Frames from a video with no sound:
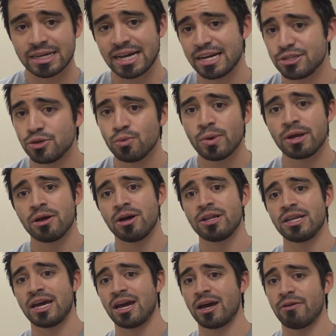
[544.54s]
guys who went on
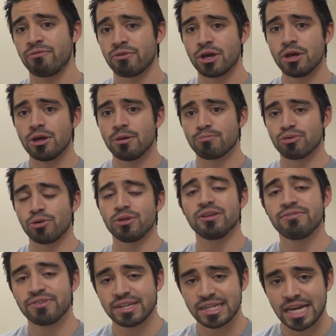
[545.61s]
to have
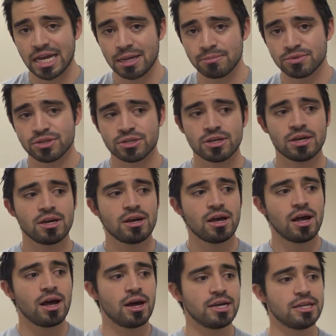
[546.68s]
prolific names
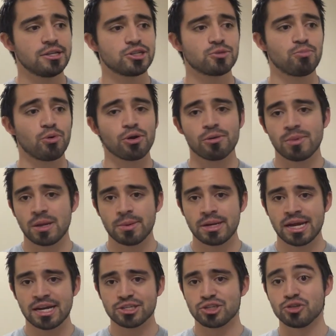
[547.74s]
in the sport. Maybe
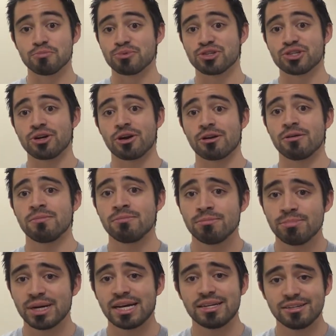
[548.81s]
not
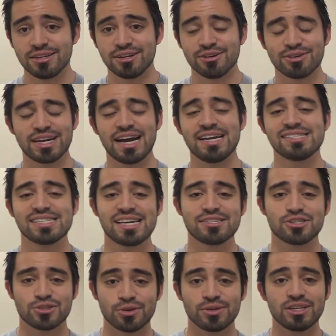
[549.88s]
superstardom, but, you know, guys that
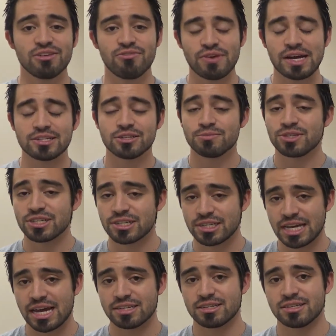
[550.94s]
certainly found some
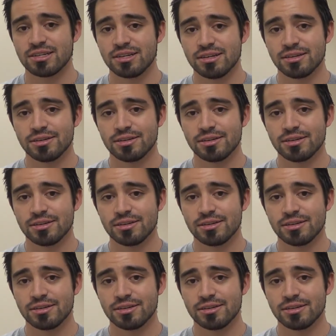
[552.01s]
success.